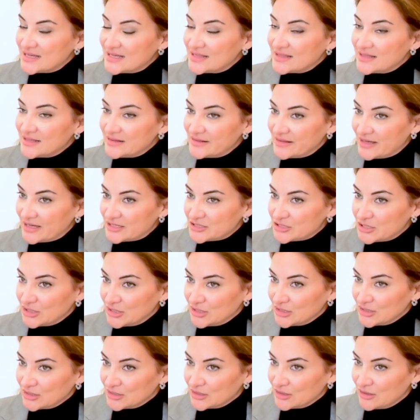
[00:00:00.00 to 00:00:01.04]
in the
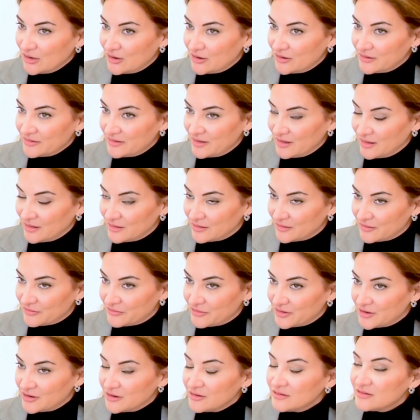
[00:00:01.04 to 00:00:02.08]
National Guard Health
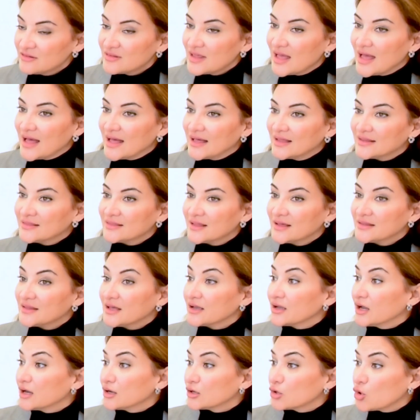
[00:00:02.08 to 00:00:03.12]
Affairs, and then I
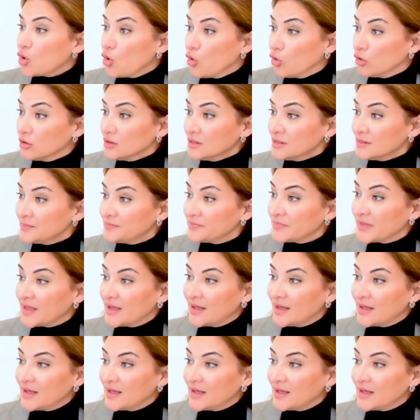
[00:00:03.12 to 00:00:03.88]
got a call.